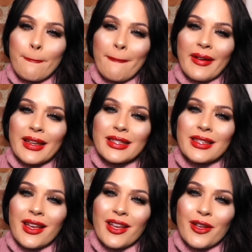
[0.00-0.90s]
But
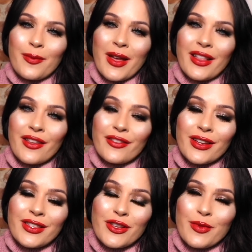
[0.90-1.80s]
um, I love you
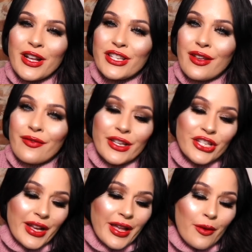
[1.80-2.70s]
guys so much. Definitely
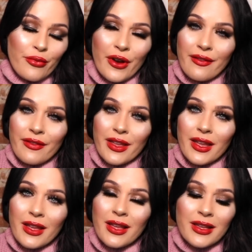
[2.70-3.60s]
check out
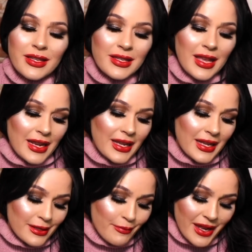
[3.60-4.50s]
Private Society
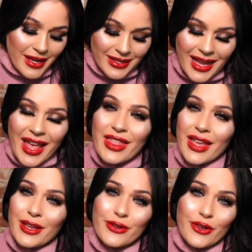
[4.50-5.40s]
Cosmetics.
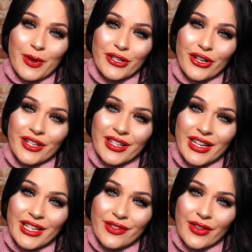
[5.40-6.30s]
Thank you so much,
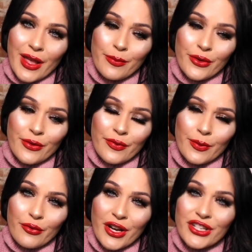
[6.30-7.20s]
Artis, for that beautiful
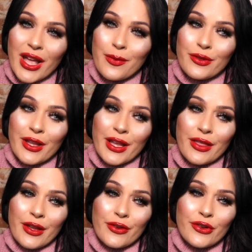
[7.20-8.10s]
brush. I will
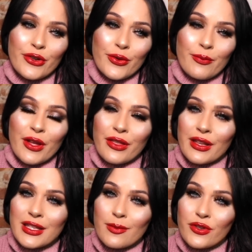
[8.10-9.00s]
link their new
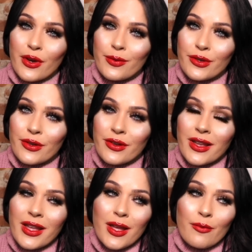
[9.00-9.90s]
monthly subscription
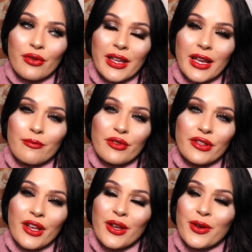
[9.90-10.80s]
plan
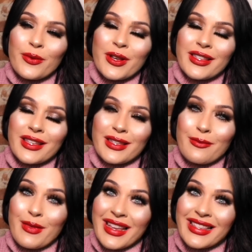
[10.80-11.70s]
below because it's
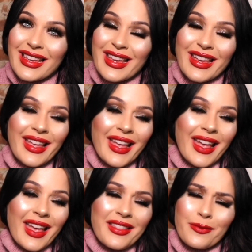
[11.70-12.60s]
amazing.
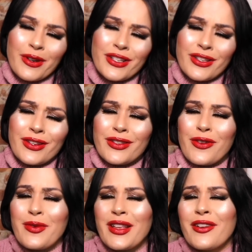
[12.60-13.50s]
And their brushes are
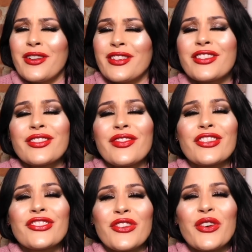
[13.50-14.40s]
so amazing. Oh, it just
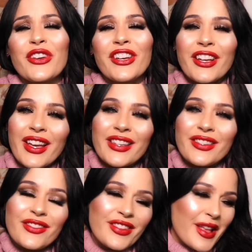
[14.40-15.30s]
felt so good, guys,
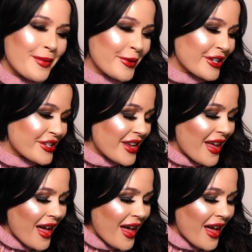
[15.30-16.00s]
using that brush.